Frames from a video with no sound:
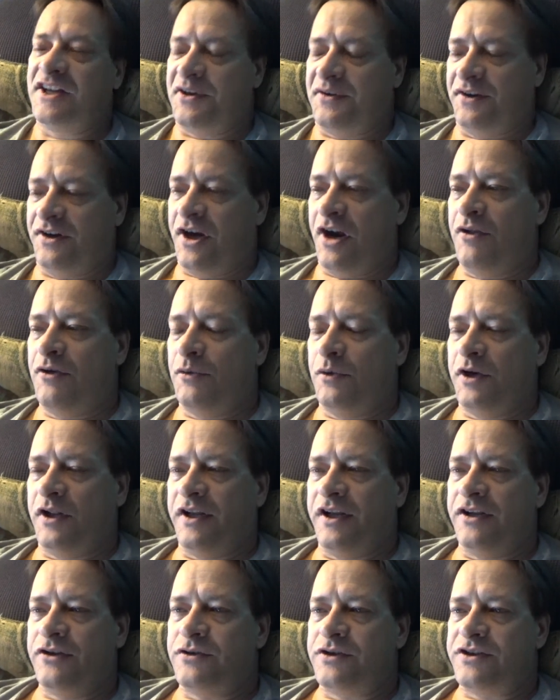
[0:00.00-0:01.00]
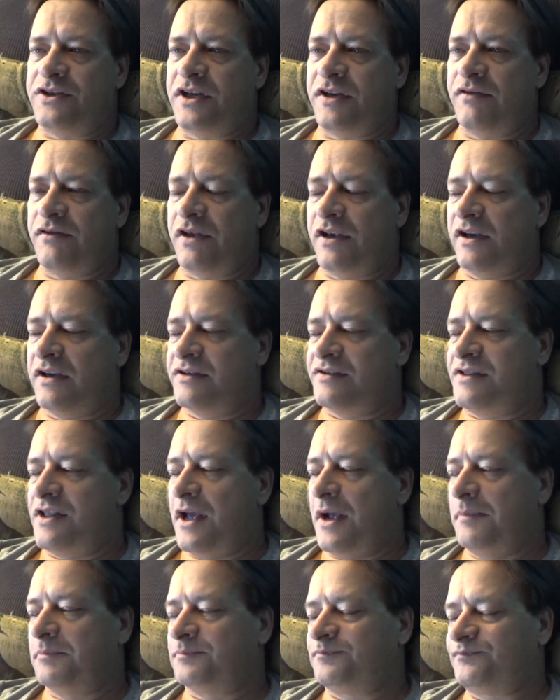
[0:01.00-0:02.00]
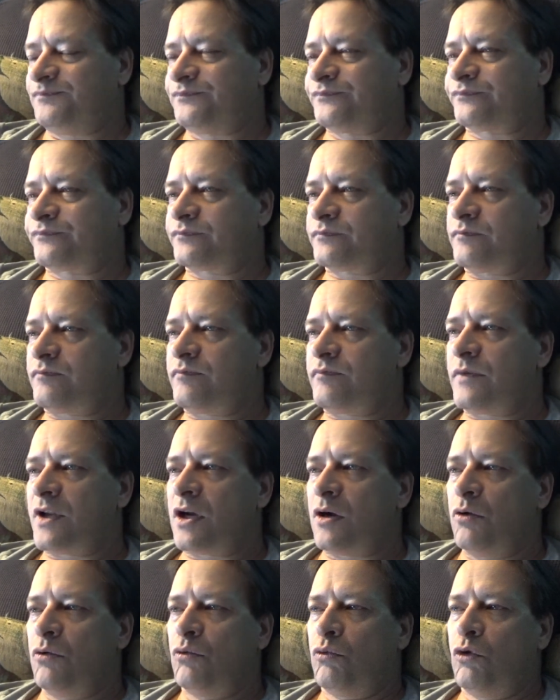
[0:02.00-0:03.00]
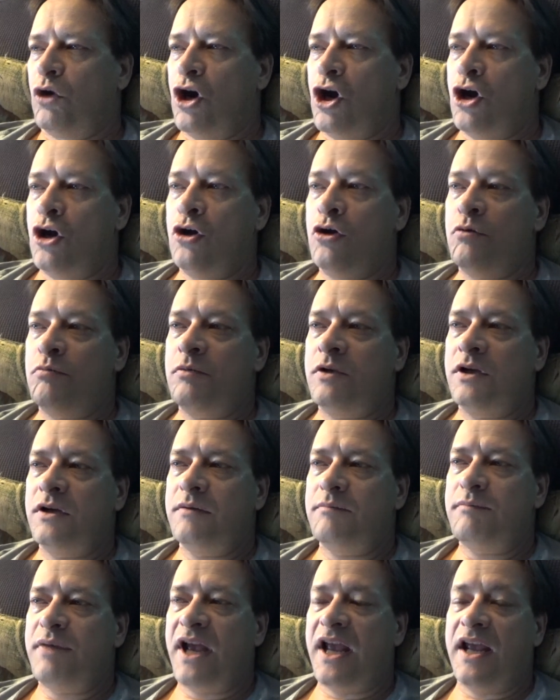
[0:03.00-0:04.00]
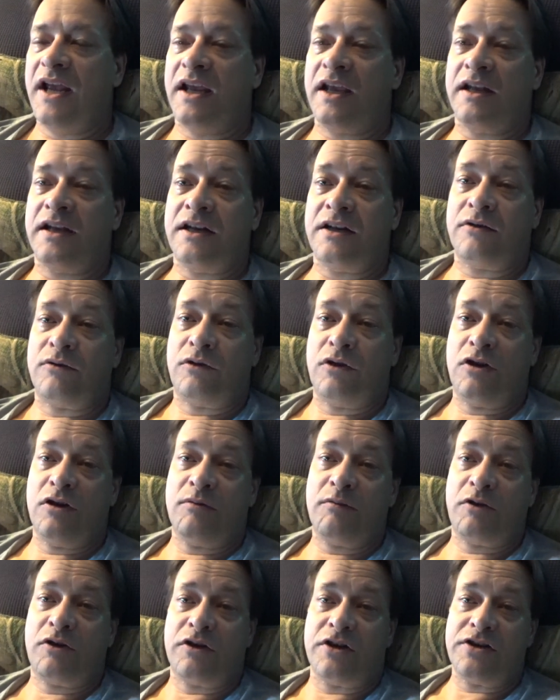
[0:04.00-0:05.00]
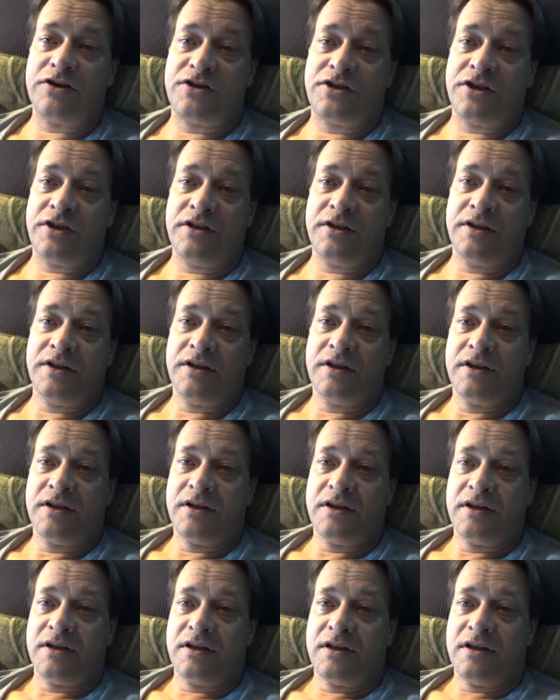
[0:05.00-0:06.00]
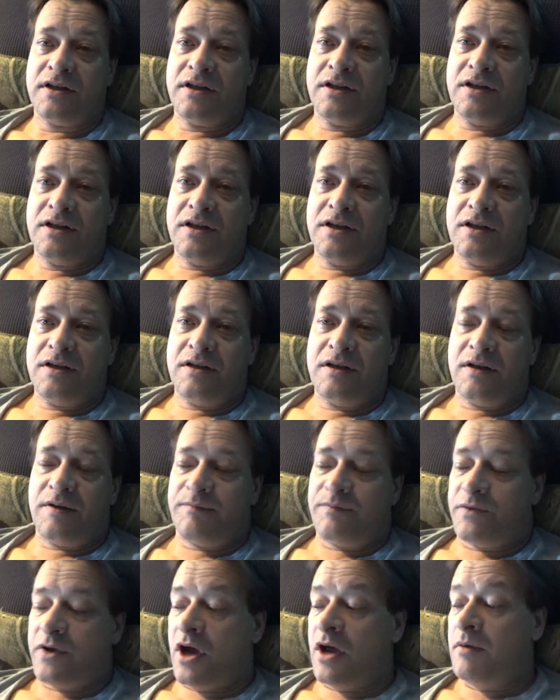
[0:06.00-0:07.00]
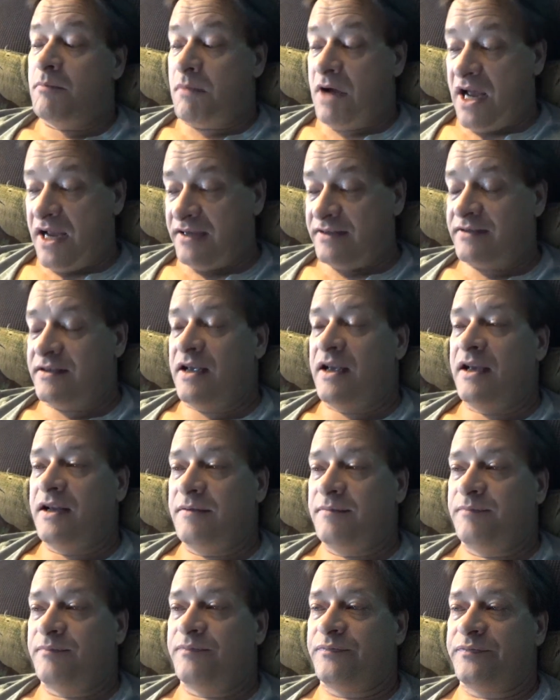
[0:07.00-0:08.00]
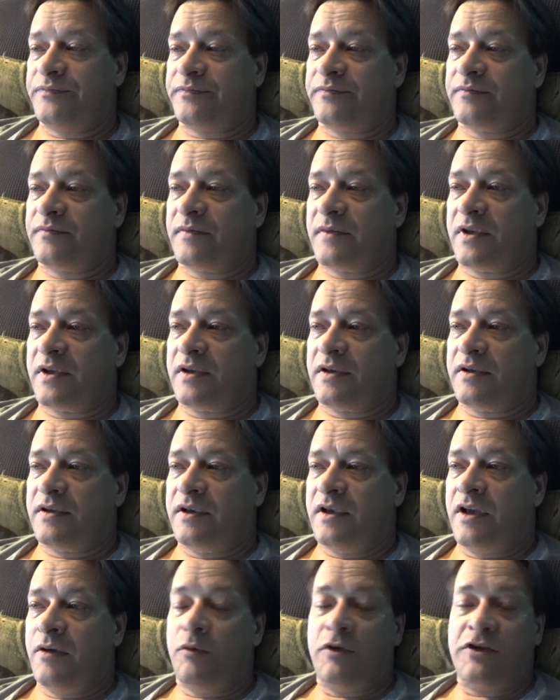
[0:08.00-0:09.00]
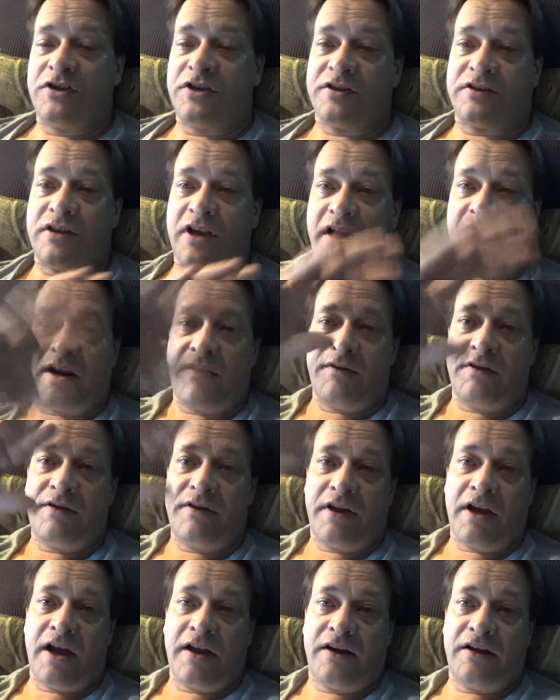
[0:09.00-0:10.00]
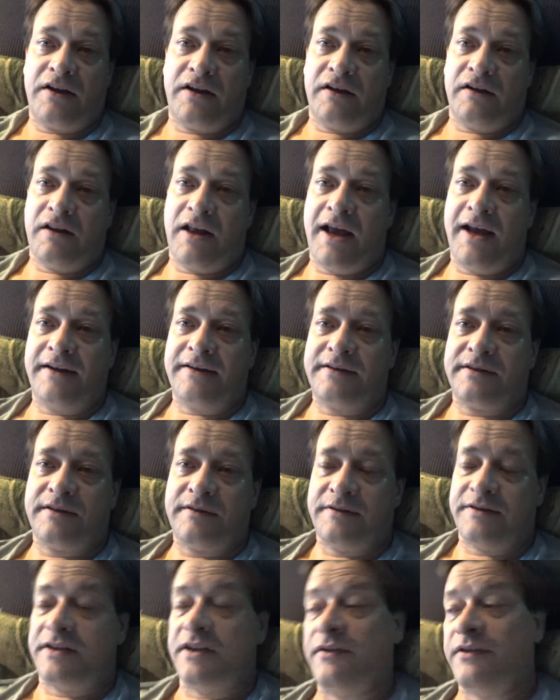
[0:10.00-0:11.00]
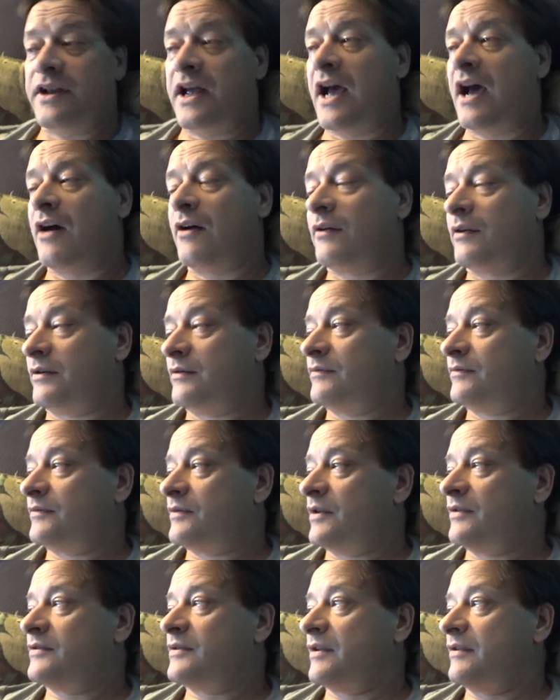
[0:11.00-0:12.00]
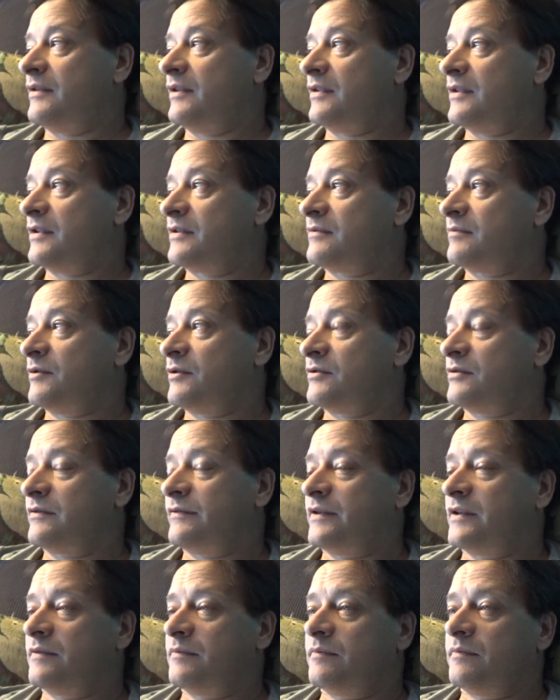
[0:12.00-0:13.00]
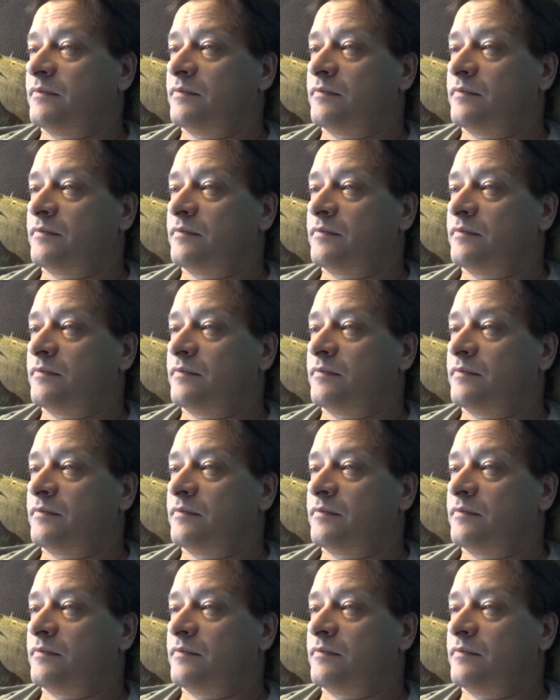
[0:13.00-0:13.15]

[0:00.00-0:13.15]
Another really interesting thing is that Rome, pagan, and Rome, Christian, on my site, and which is like everything I could collect until now, and that's, I think that's most of it.